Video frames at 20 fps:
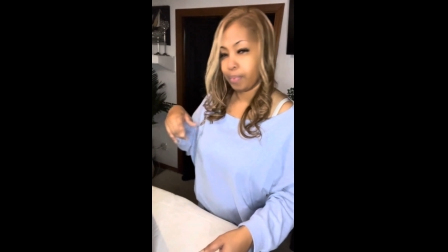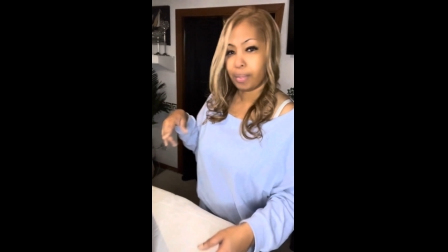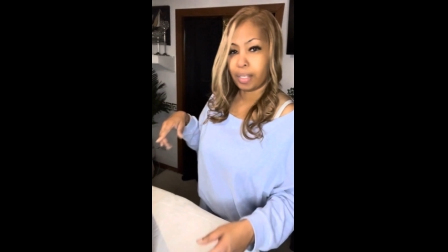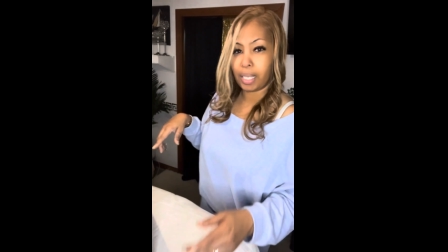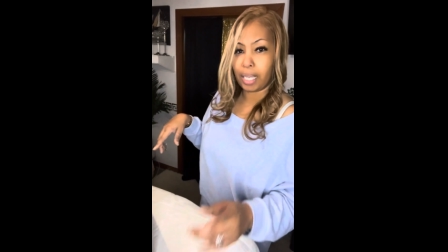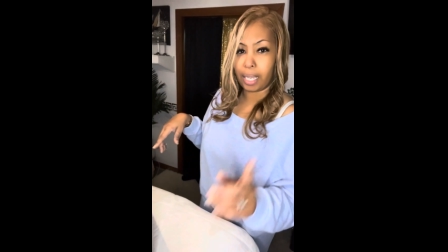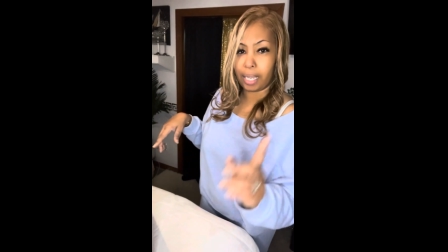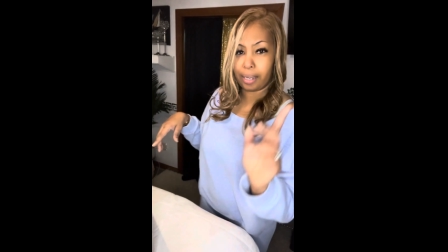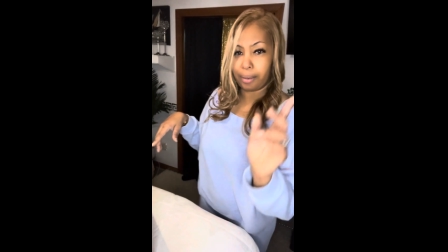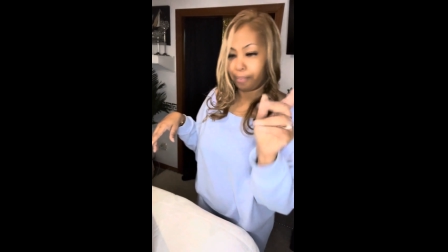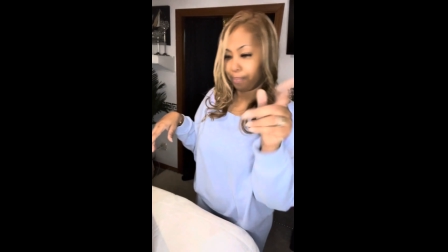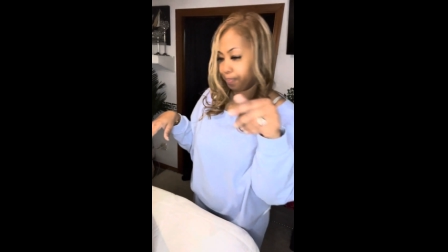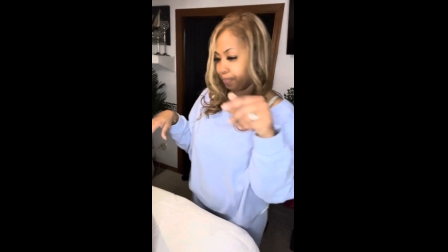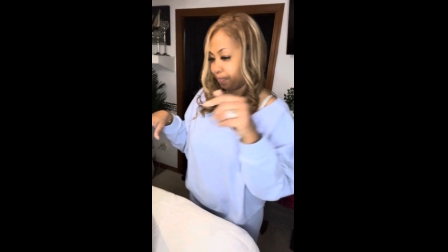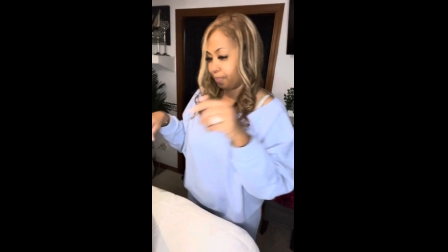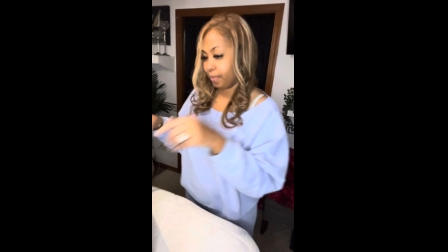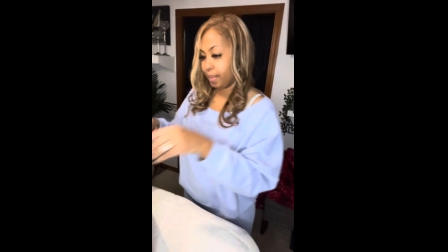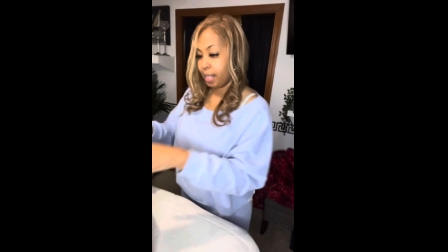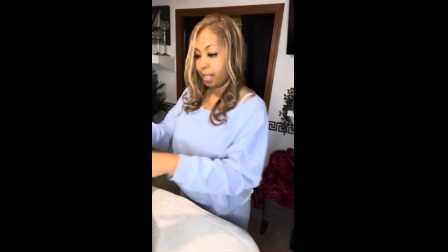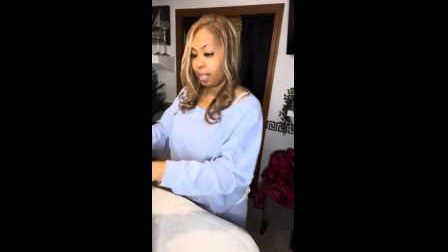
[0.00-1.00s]
Yeah.
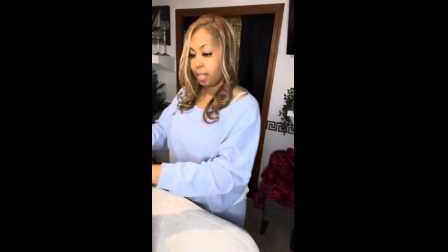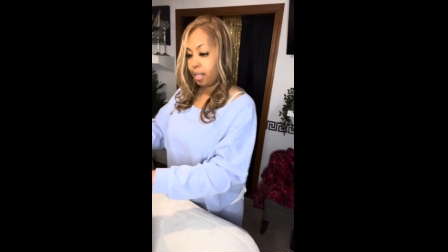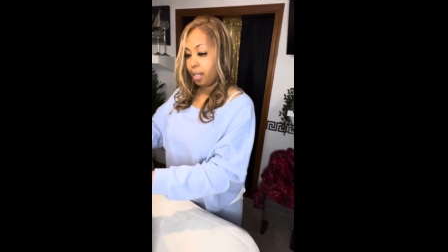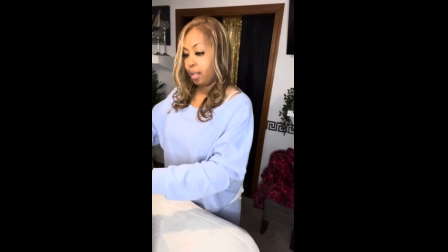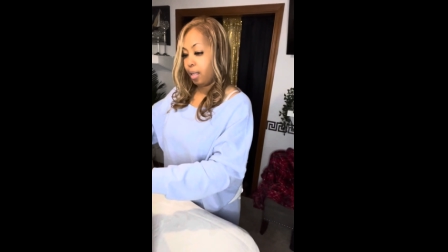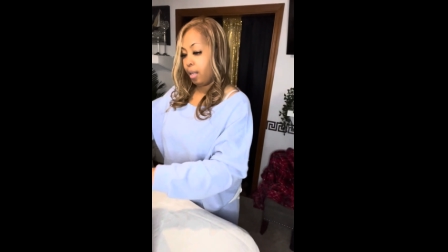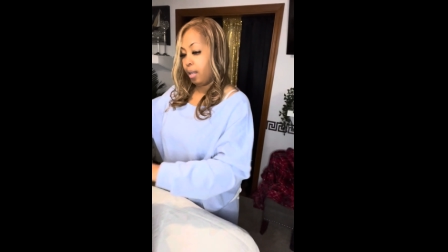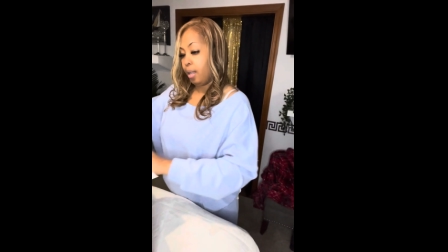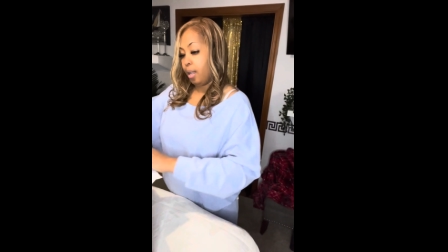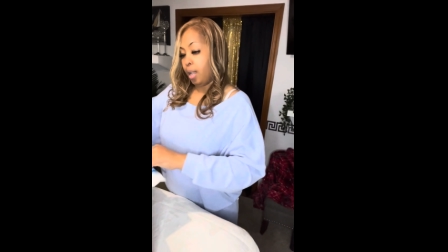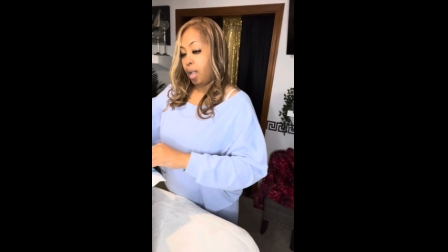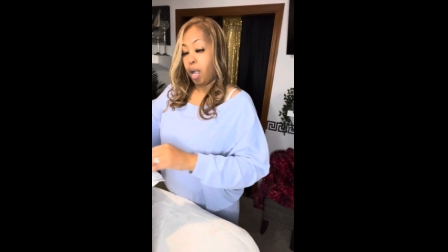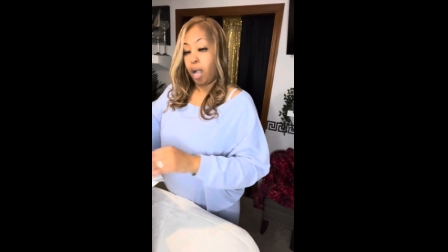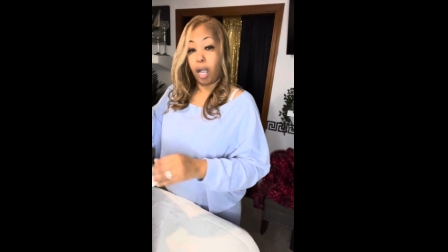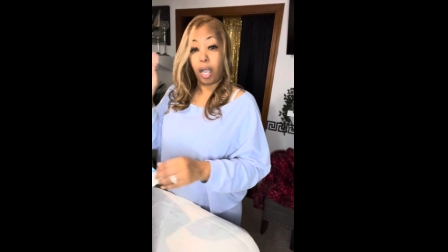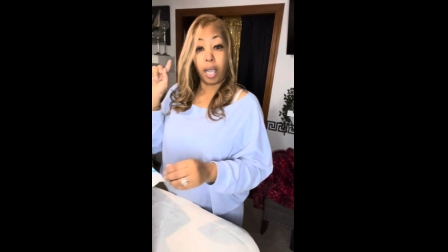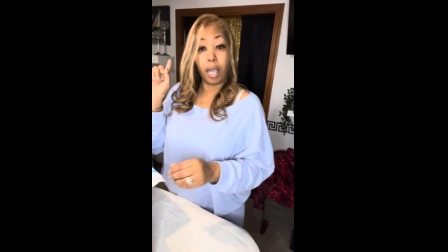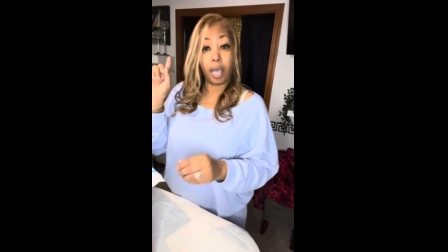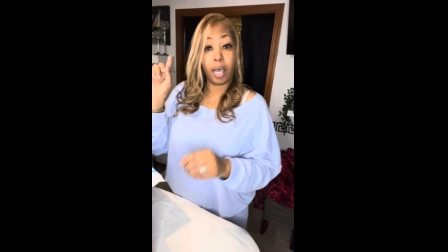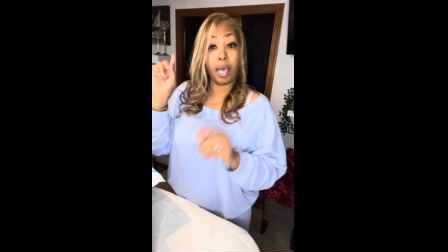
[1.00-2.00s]

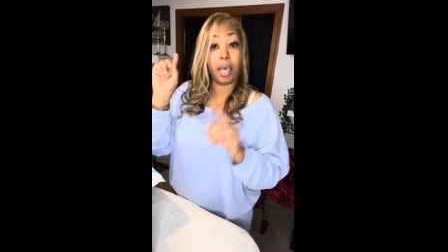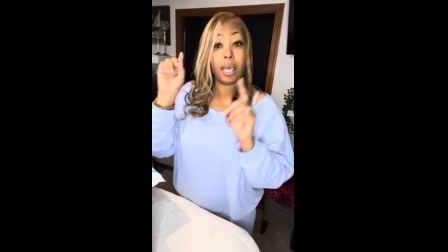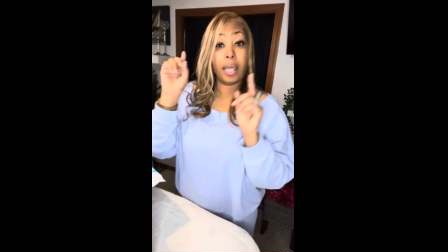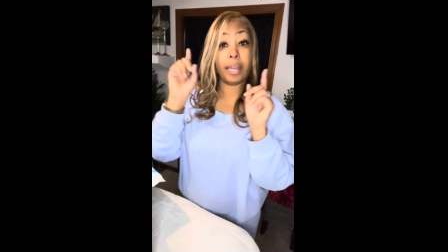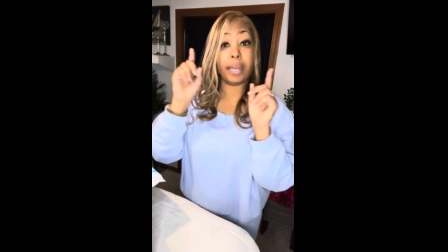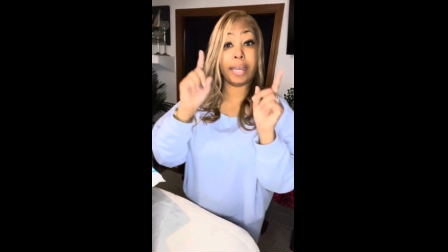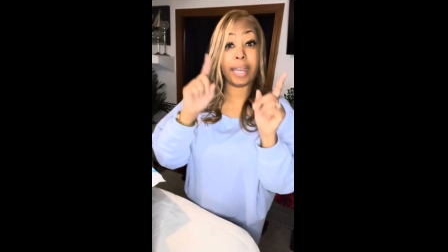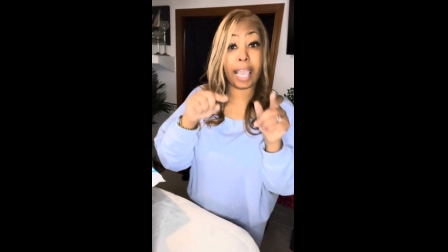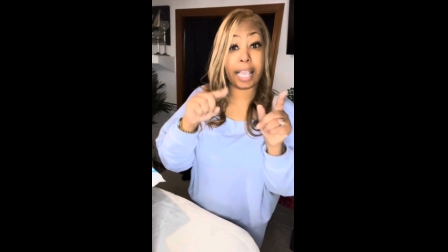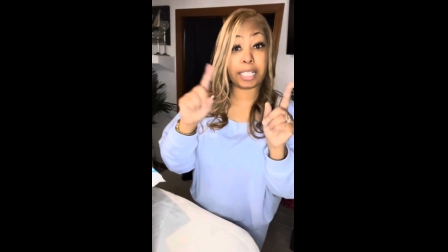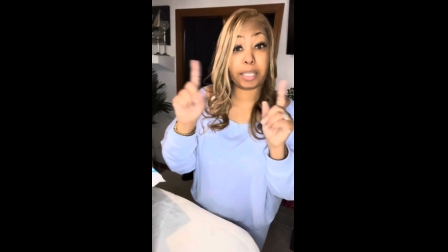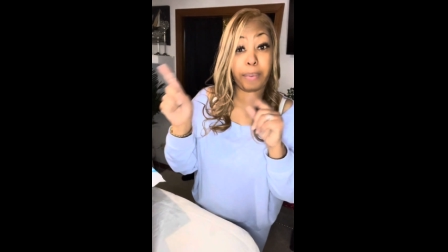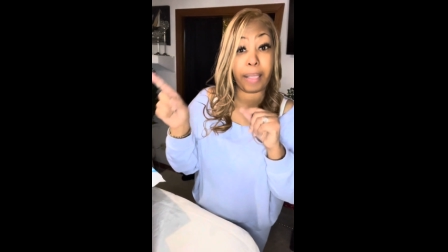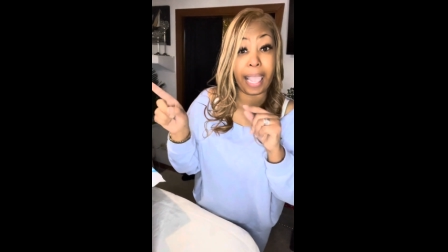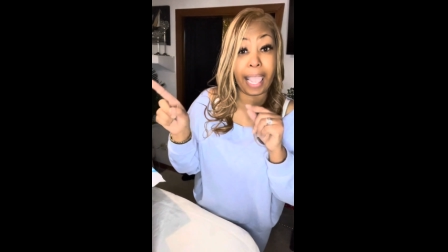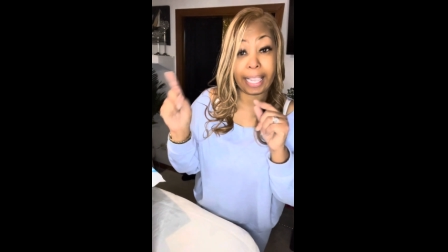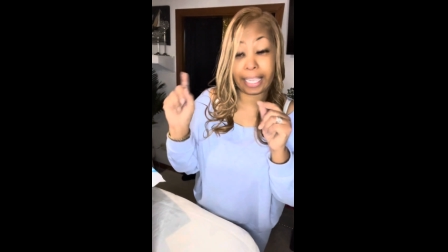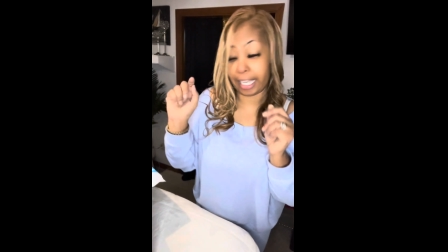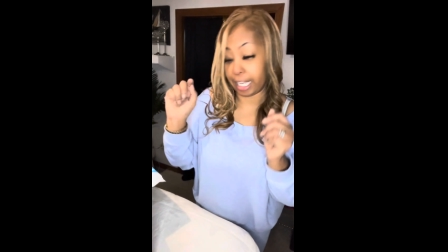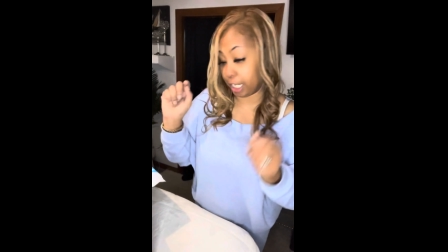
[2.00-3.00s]
Uh, next
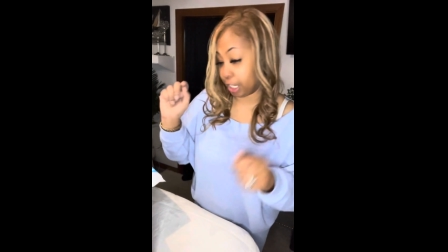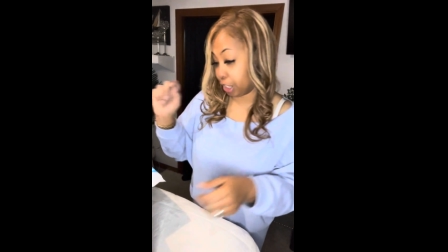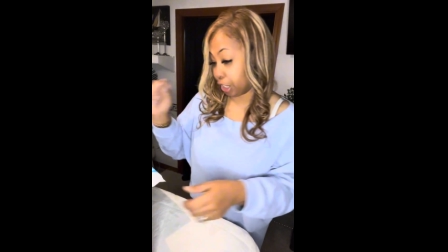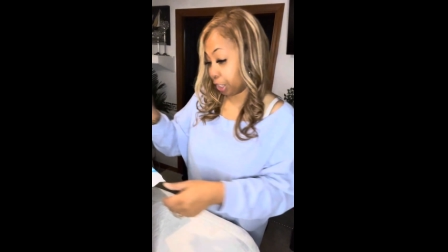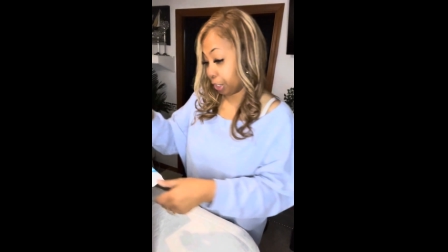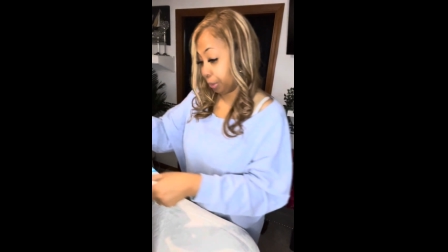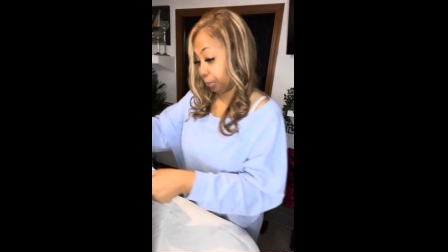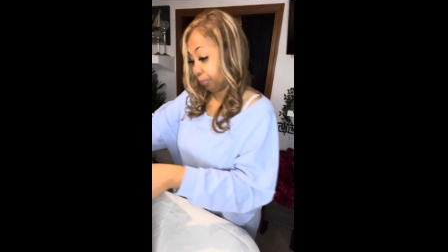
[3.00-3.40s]
package.